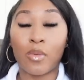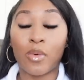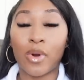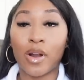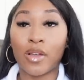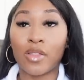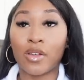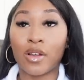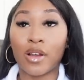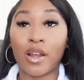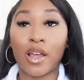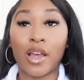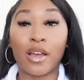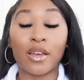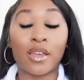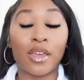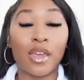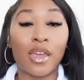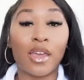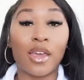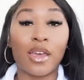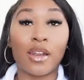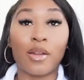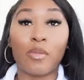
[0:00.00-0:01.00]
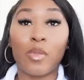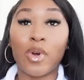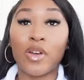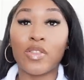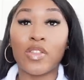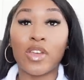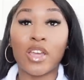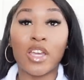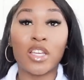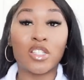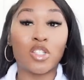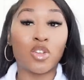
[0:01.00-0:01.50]
whether again,
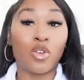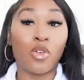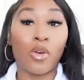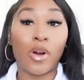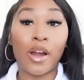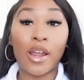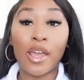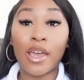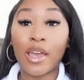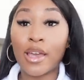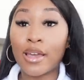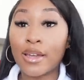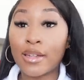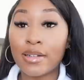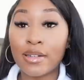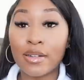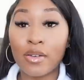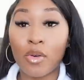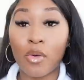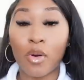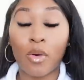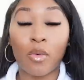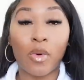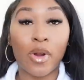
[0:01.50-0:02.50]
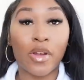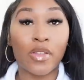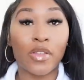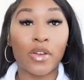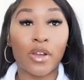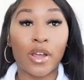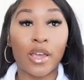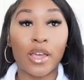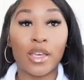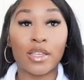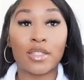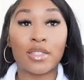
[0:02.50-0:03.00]
whether it's grand or whether
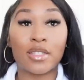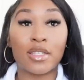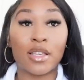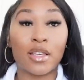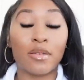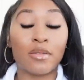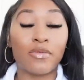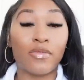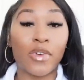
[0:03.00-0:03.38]
it's